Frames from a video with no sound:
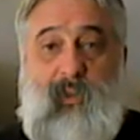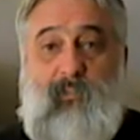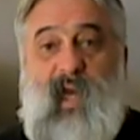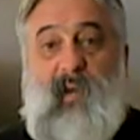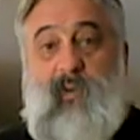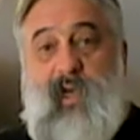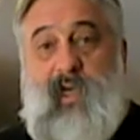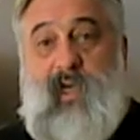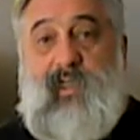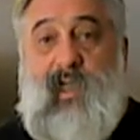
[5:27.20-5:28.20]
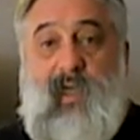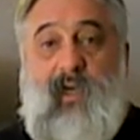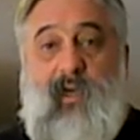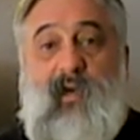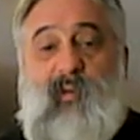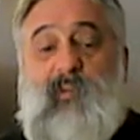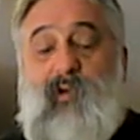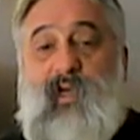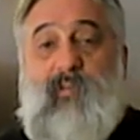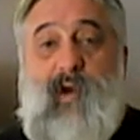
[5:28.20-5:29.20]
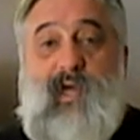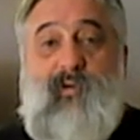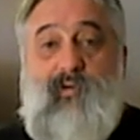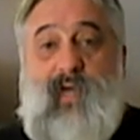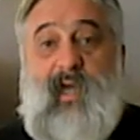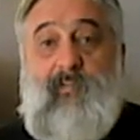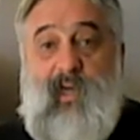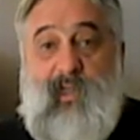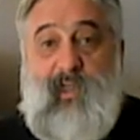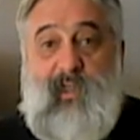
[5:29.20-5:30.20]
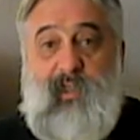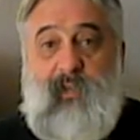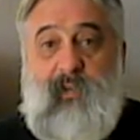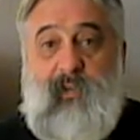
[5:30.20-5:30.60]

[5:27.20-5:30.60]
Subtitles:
My opinion is I think a lot of people need to mind their own damn business.